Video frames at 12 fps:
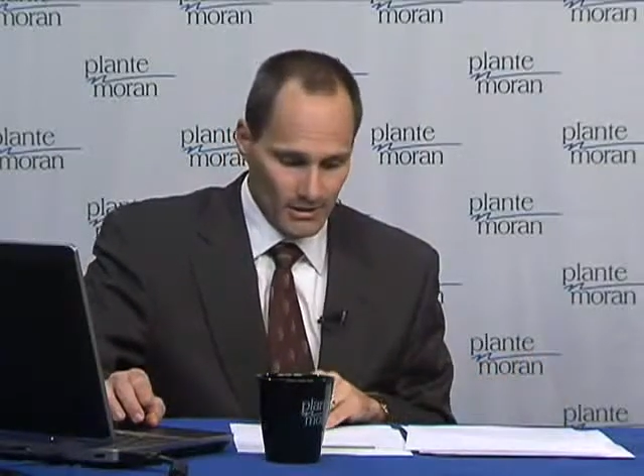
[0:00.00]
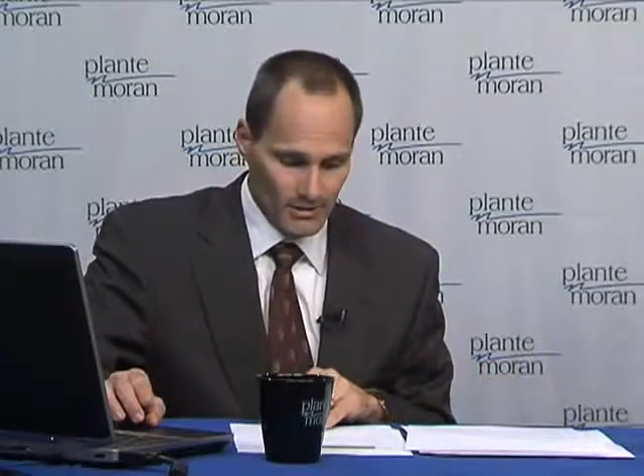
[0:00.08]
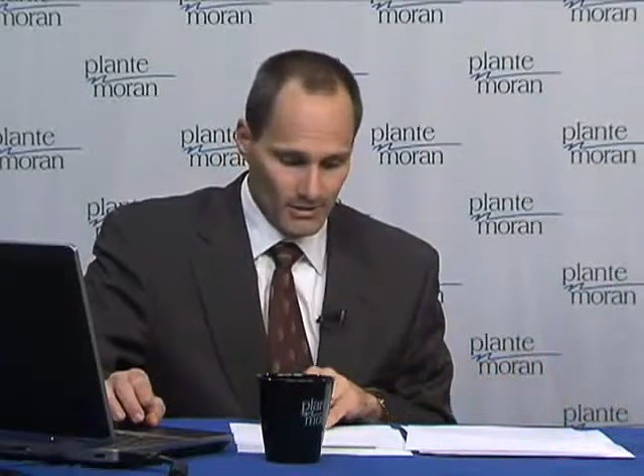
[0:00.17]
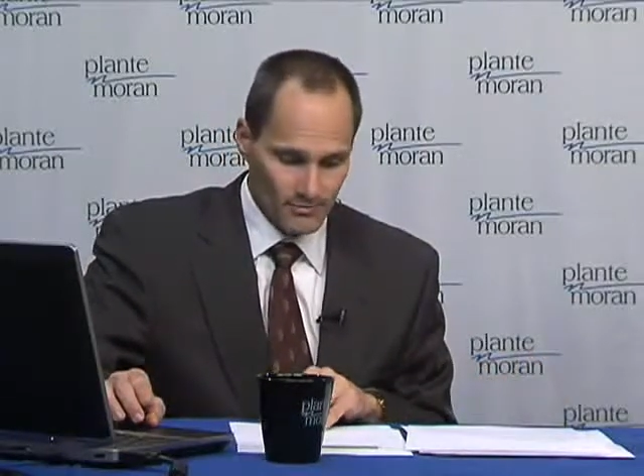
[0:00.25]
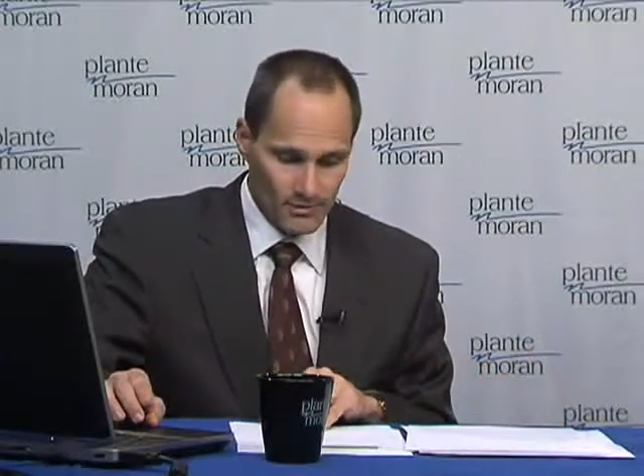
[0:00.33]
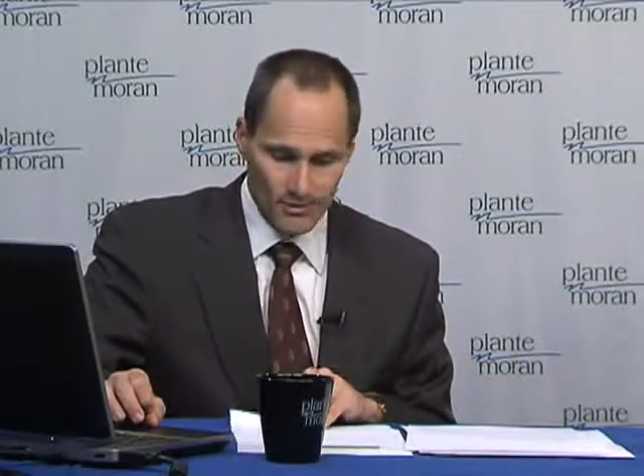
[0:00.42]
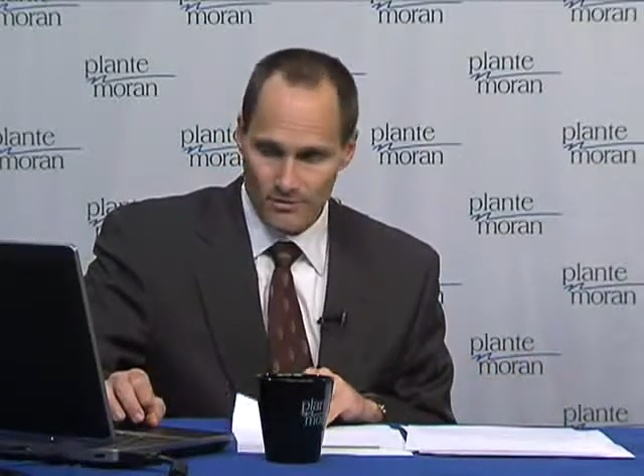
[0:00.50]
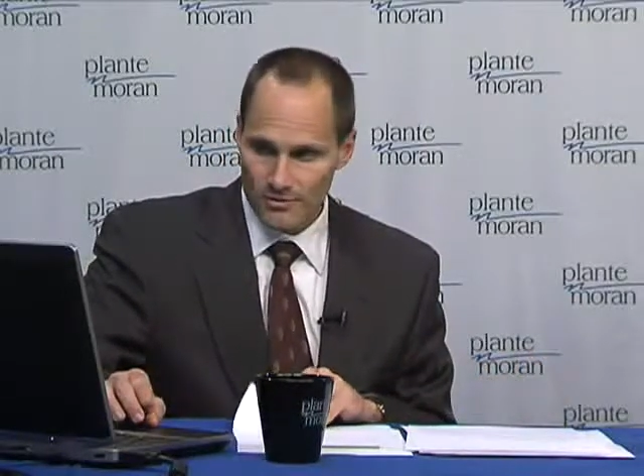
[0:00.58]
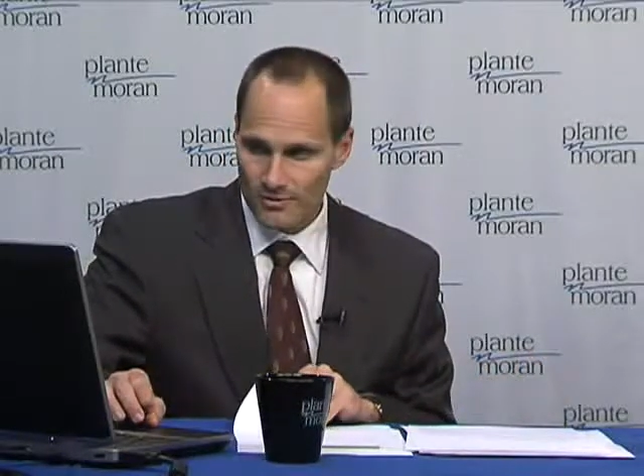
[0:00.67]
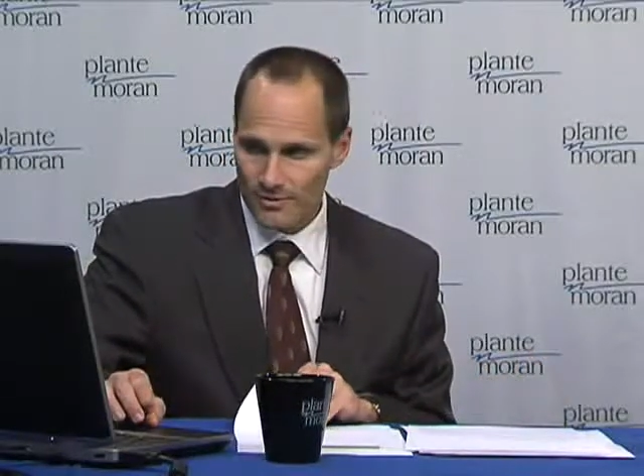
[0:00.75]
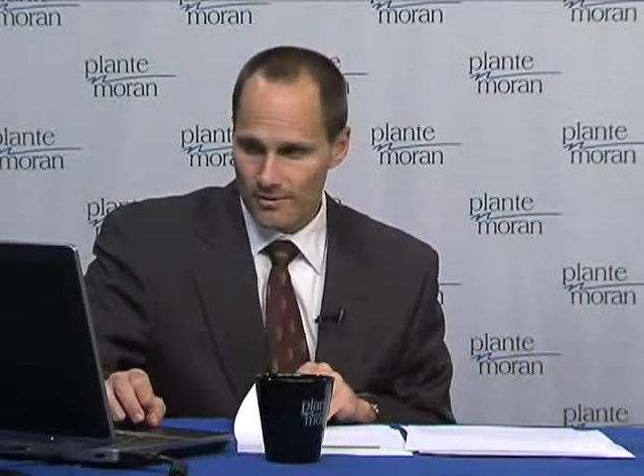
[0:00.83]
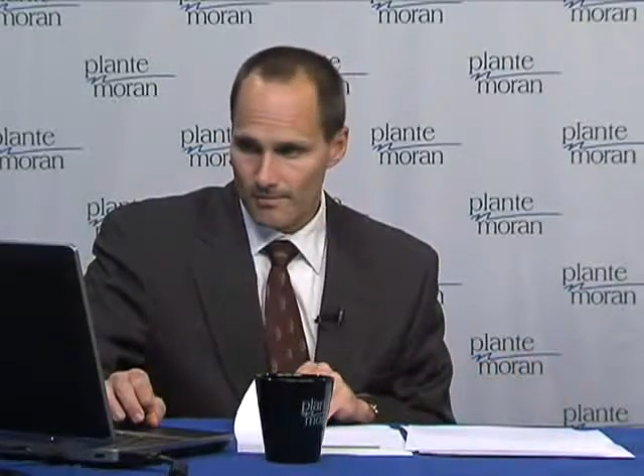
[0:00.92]
if you're
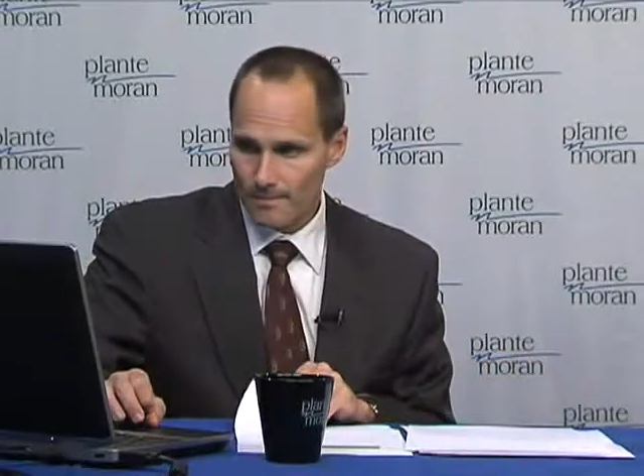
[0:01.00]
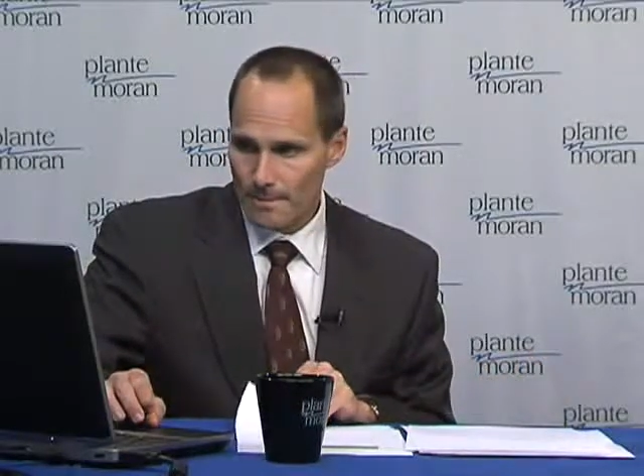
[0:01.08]
interested.